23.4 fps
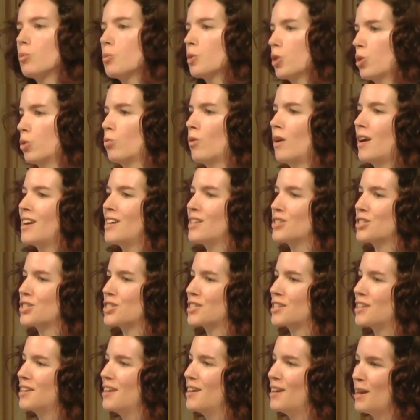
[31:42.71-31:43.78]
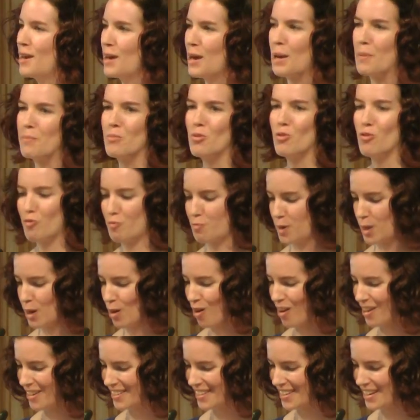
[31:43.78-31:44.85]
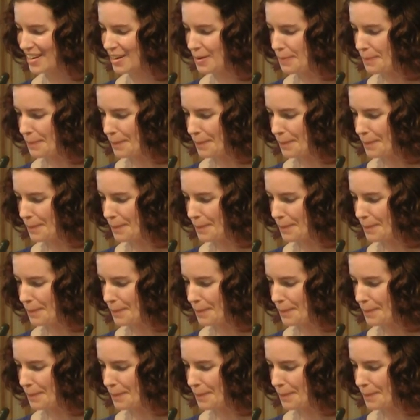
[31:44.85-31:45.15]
with grace and move beyond it.